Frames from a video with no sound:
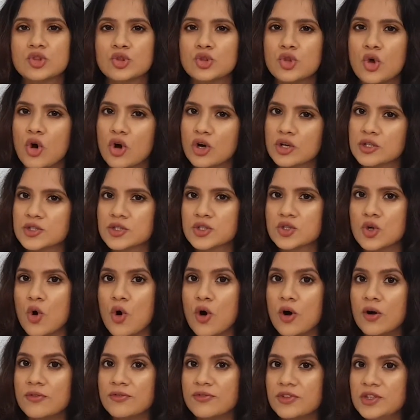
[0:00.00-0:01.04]
thoughts
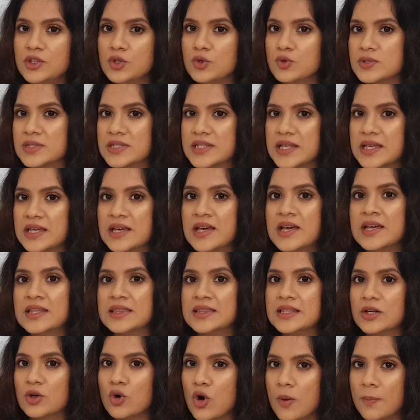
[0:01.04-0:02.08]
of using
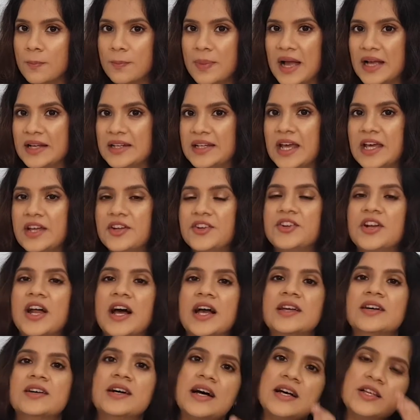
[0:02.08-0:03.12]
the compact hair
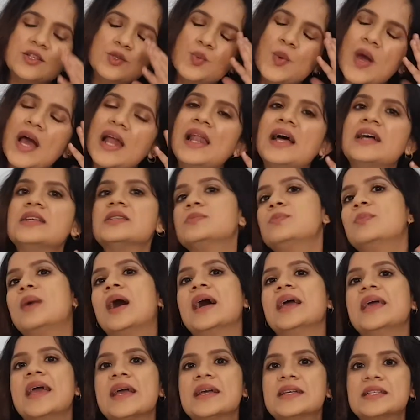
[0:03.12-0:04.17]
dryer as well as
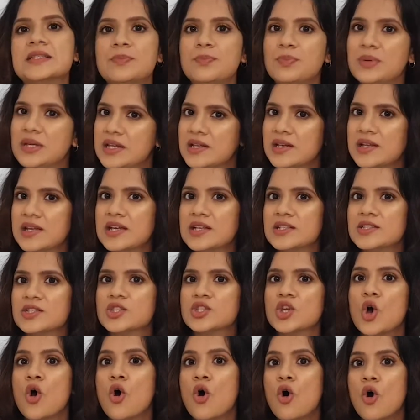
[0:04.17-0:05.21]
my
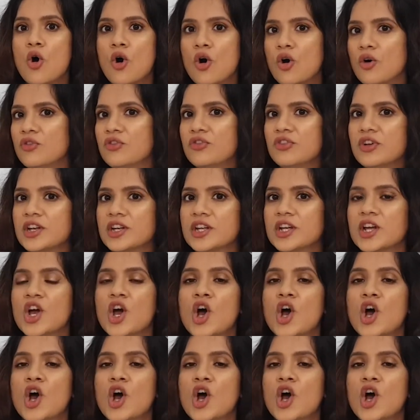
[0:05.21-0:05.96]
experience of it.